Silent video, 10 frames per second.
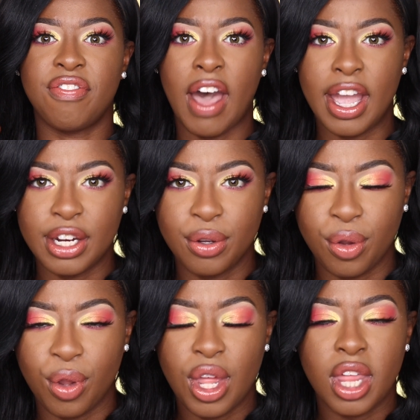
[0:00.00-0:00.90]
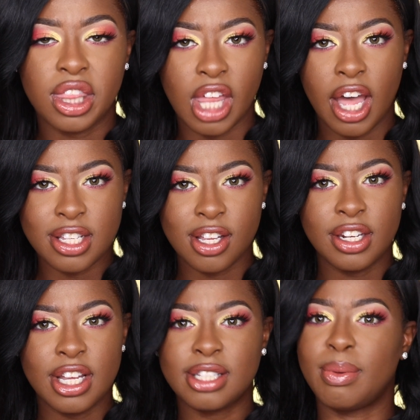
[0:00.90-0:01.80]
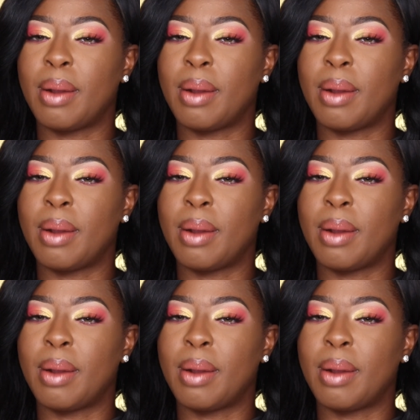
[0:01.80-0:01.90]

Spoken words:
final thoughts on this,